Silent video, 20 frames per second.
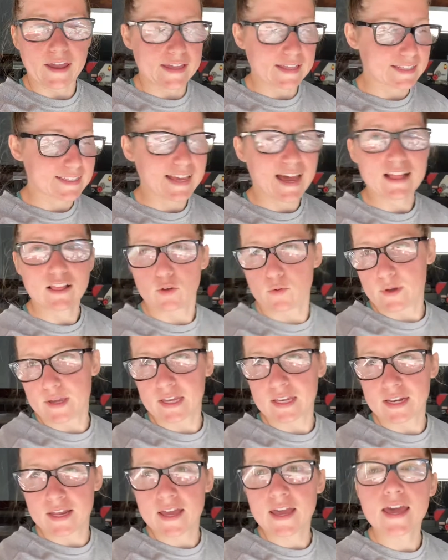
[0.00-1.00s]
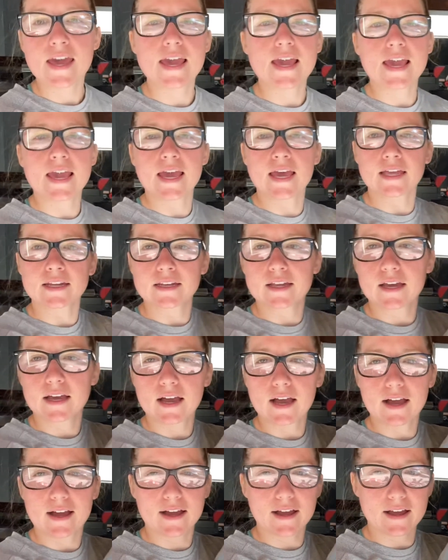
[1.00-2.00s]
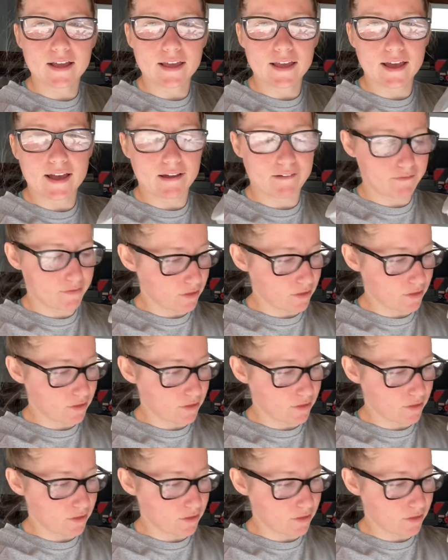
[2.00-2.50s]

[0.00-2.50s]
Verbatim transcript: It's Halloween and I have